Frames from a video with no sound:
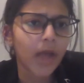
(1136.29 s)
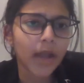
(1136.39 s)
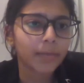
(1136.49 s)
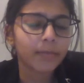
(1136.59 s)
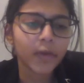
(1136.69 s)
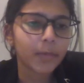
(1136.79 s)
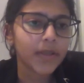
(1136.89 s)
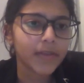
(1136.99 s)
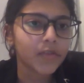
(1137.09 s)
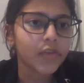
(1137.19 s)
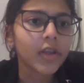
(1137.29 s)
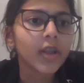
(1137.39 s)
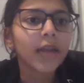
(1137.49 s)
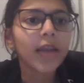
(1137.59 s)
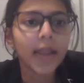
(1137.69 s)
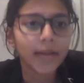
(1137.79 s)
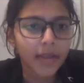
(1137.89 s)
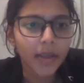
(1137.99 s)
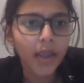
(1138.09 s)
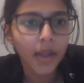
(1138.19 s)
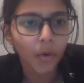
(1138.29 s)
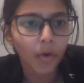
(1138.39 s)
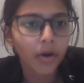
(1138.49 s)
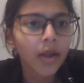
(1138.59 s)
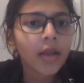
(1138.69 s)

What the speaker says: at with BCG and LEK and all.